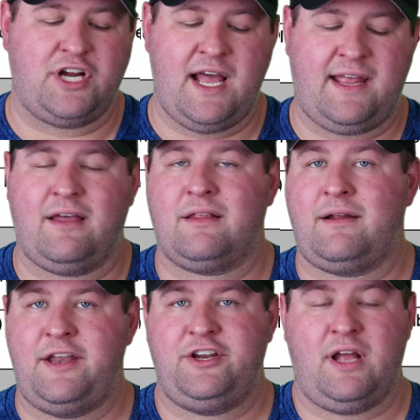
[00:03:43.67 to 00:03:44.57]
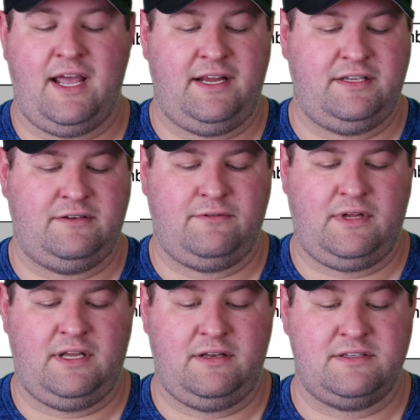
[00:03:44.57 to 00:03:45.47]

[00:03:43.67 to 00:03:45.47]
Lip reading: your eye color and your height in